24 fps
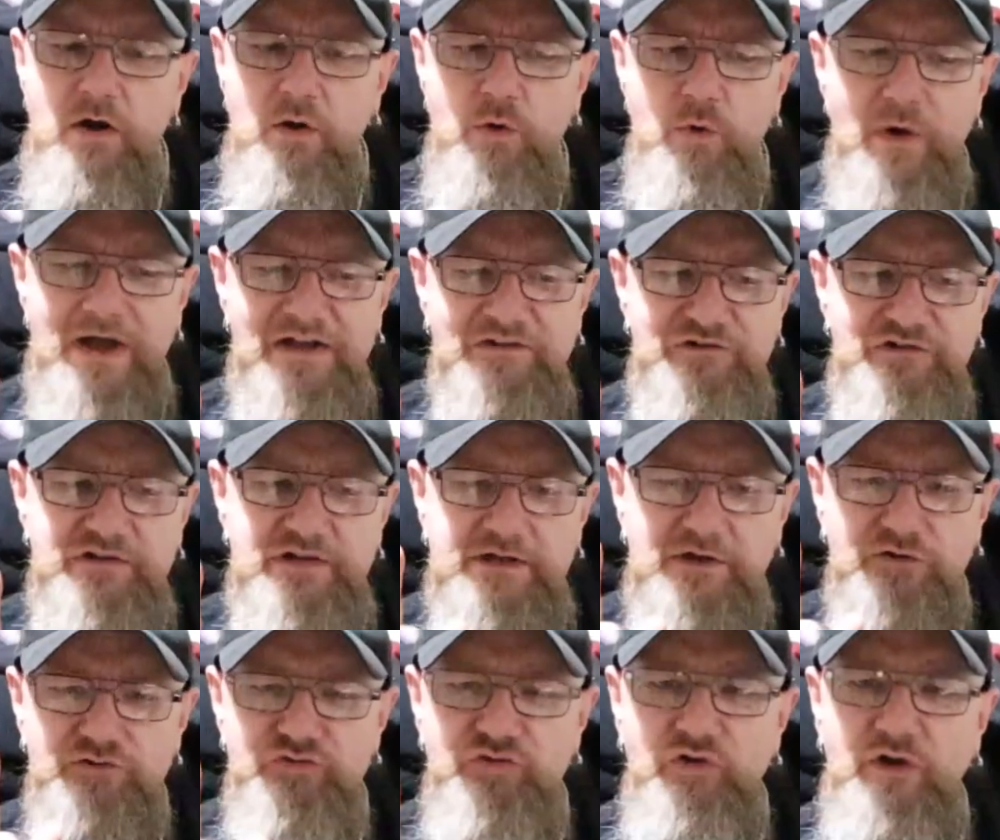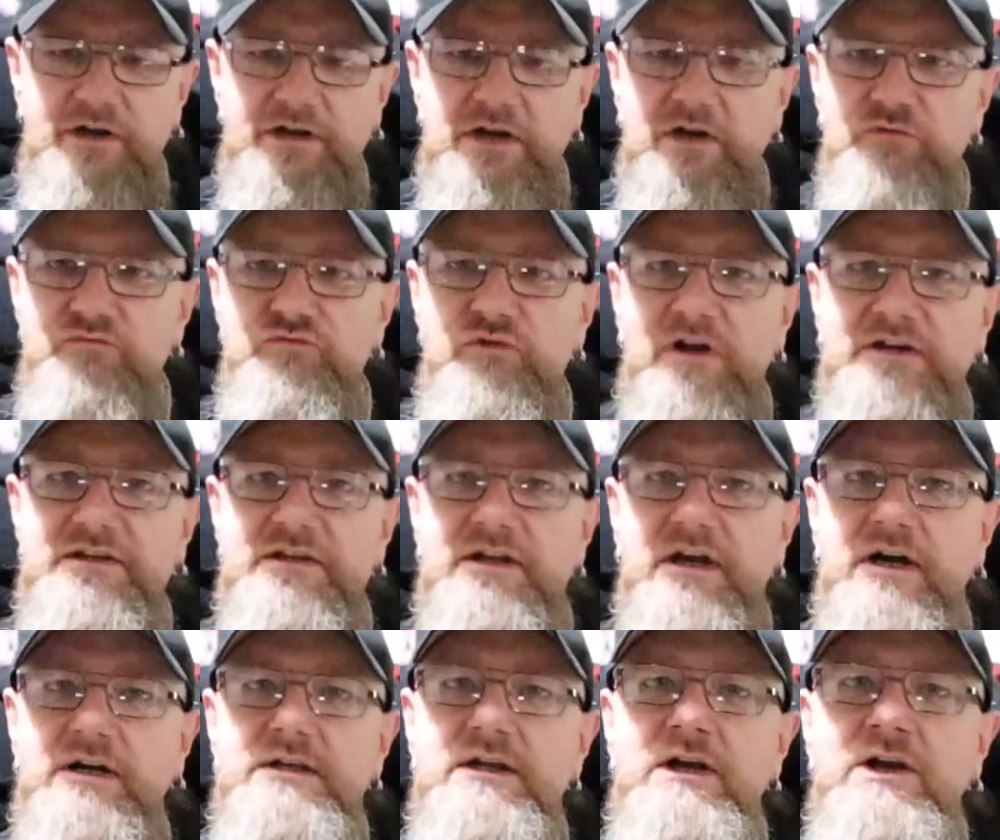Oh, actually, I tried a
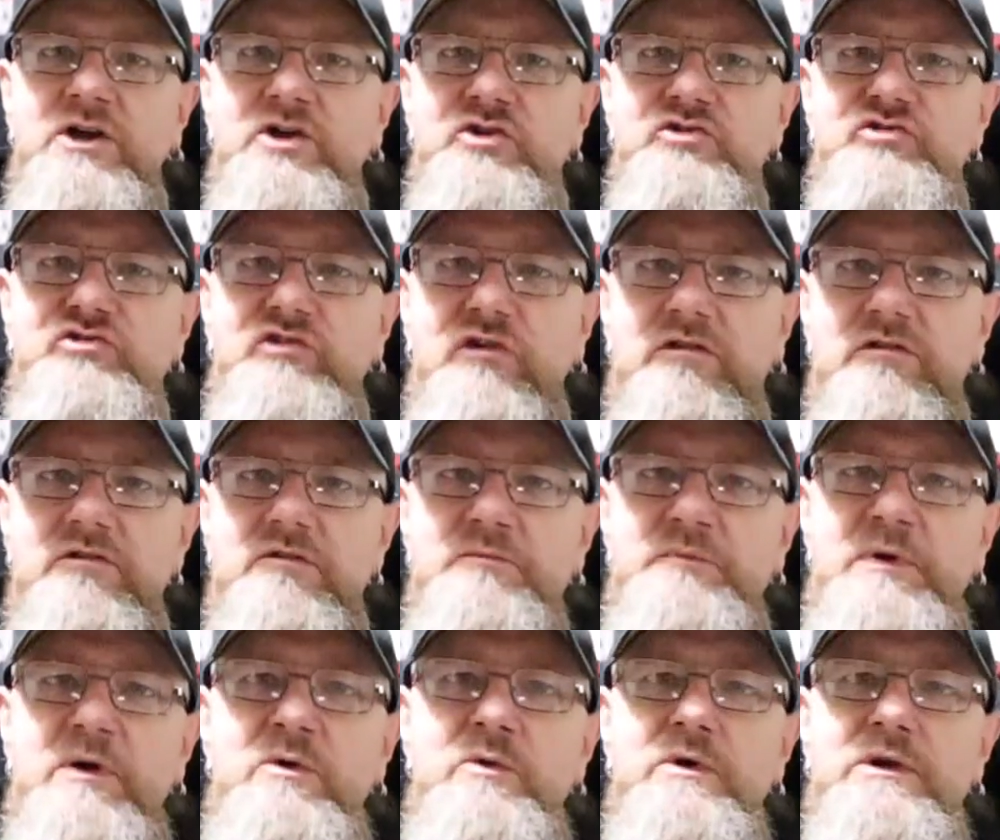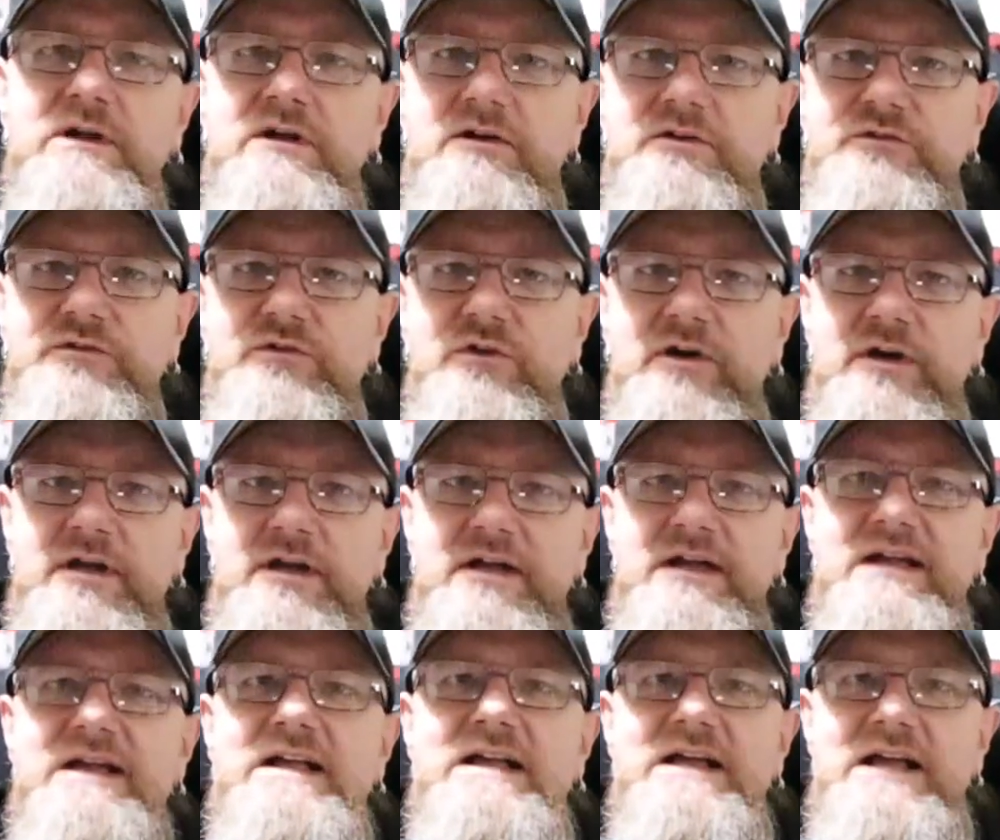Rudgate chocolate porter last night,
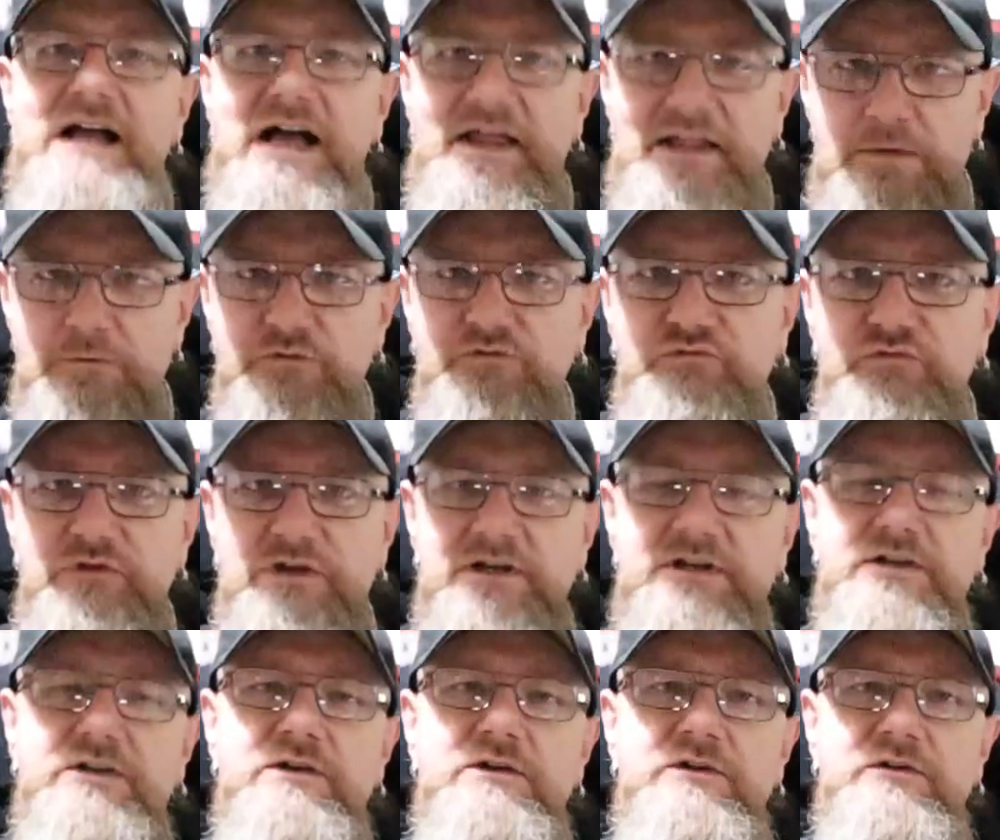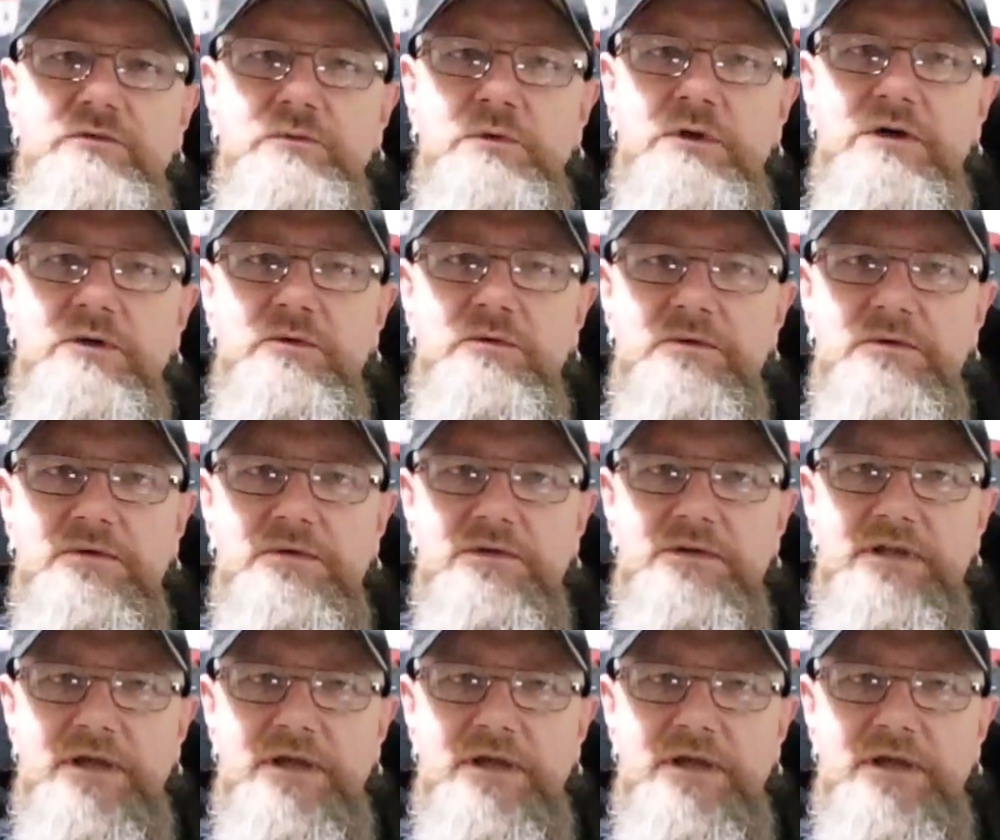and that was really good as well.